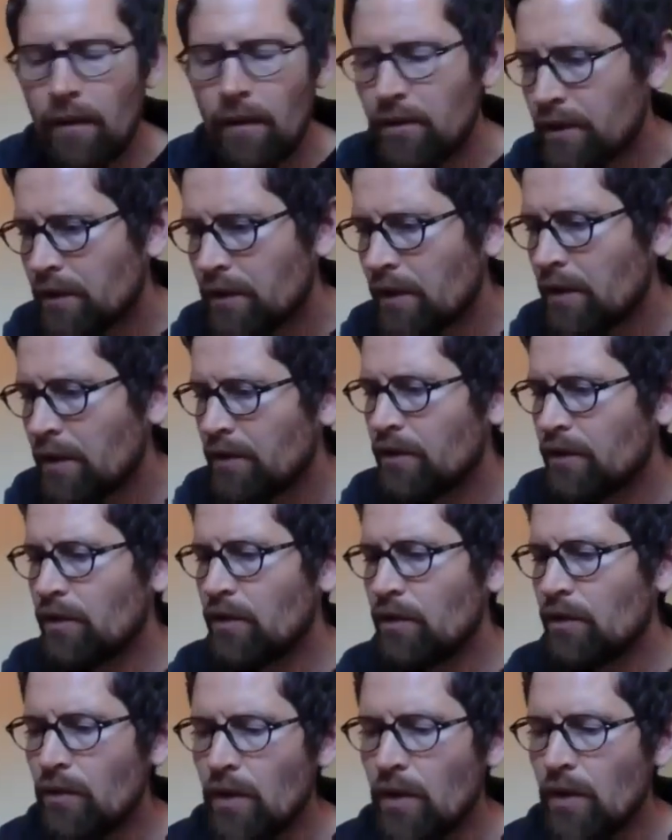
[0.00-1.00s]
I was going
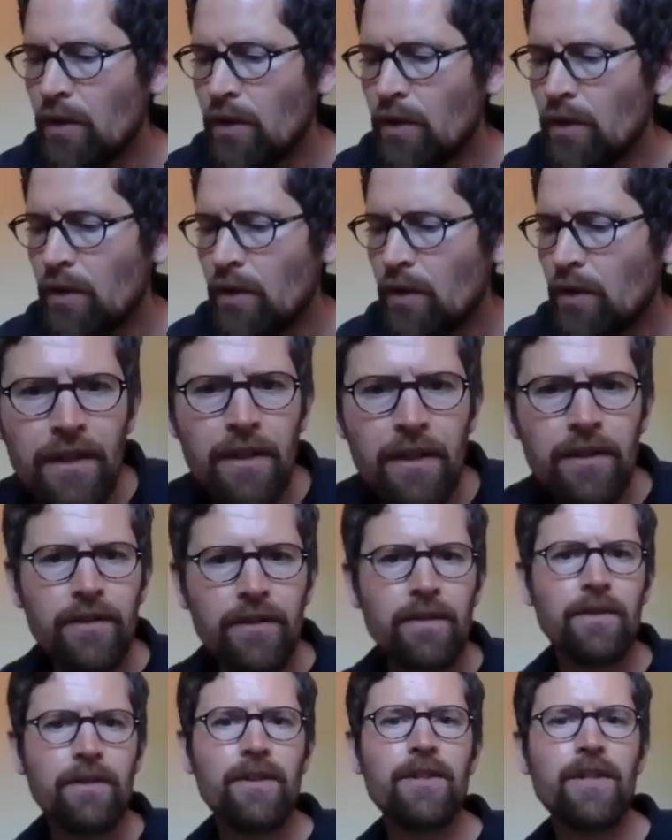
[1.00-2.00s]
to, I did
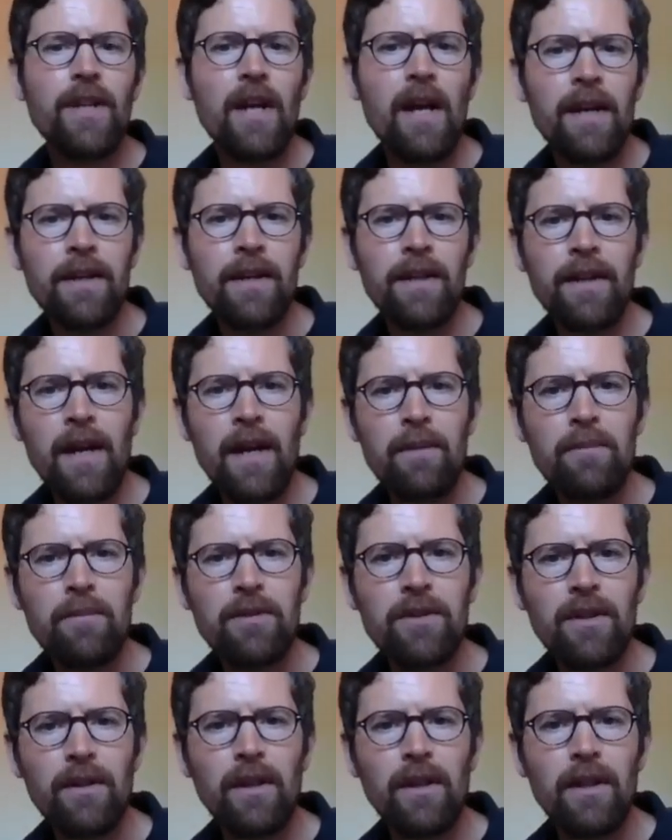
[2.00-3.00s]
design an
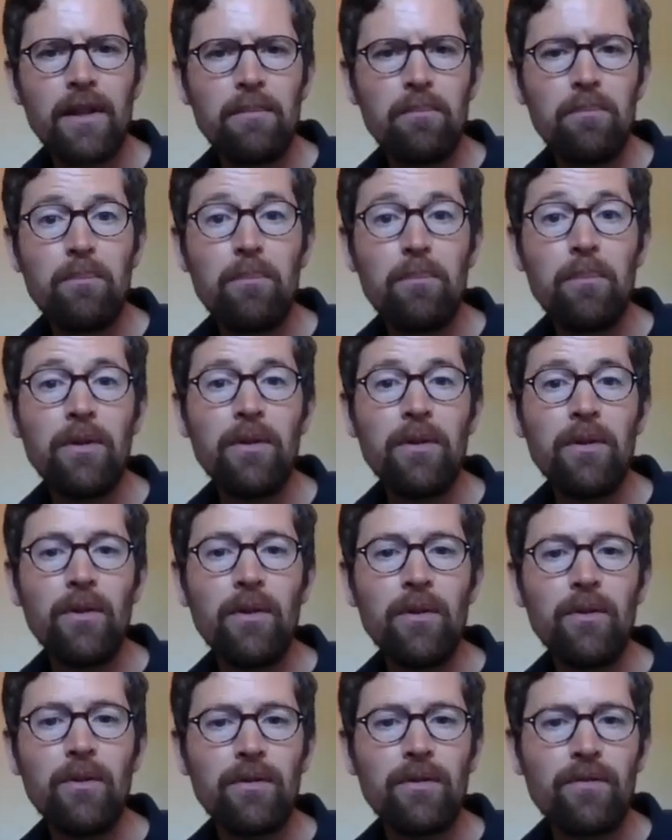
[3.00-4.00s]
absolutely
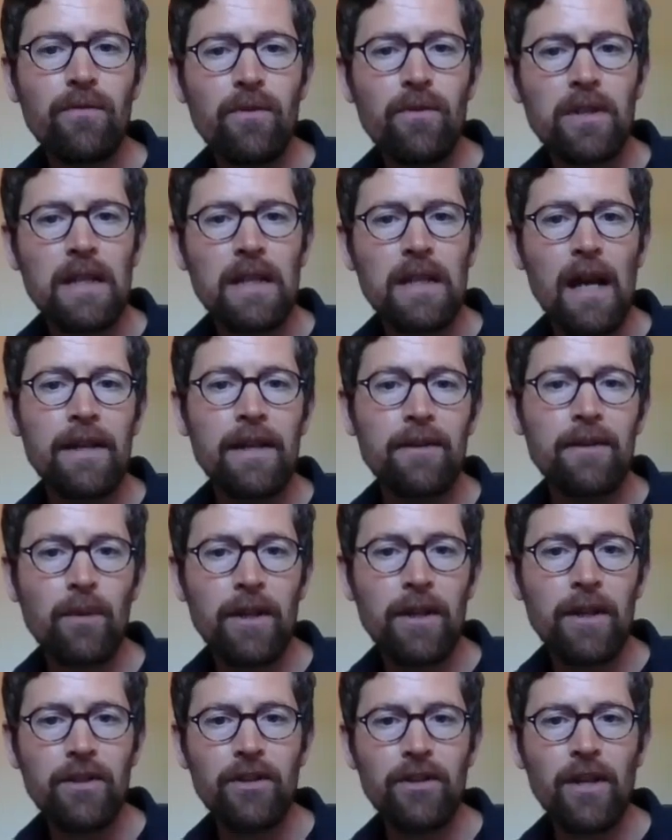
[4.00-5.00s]
beautiful slide,
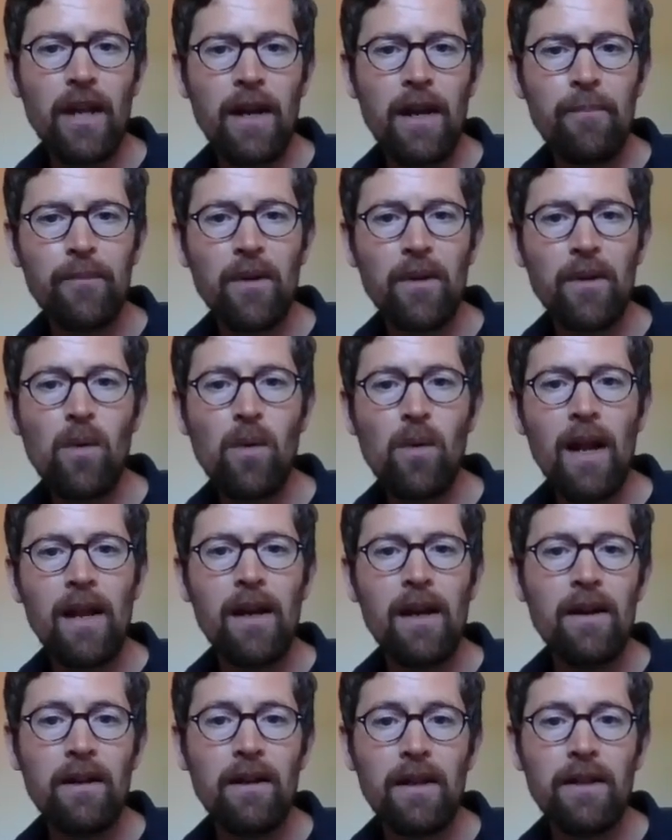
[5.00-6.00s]
which
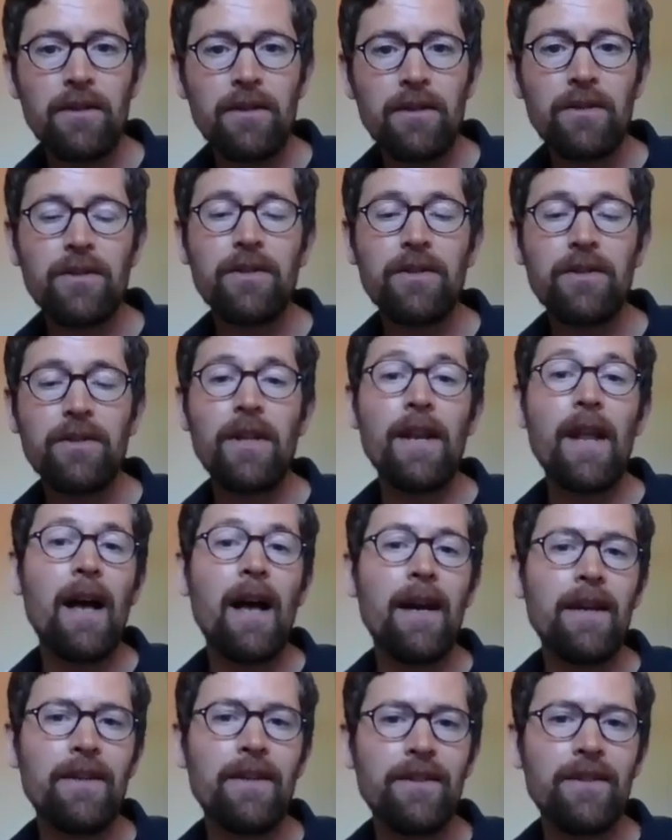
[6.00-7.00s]
Luella
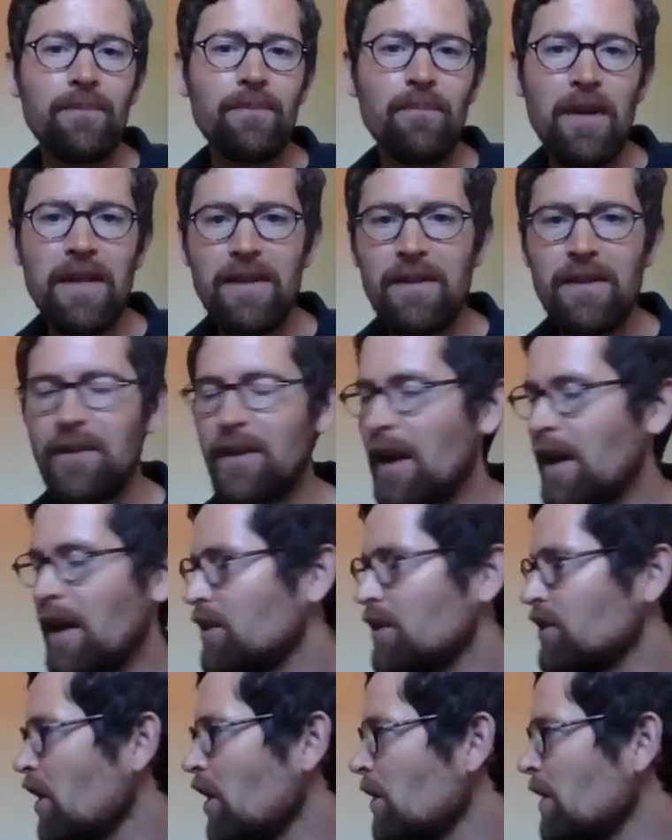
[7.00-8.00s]
denied me
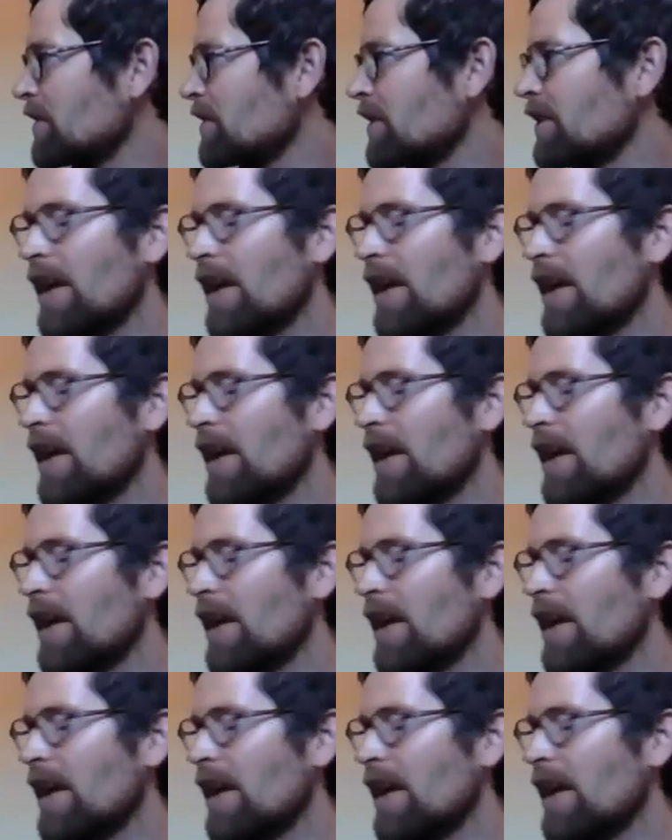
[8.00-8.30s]
showing.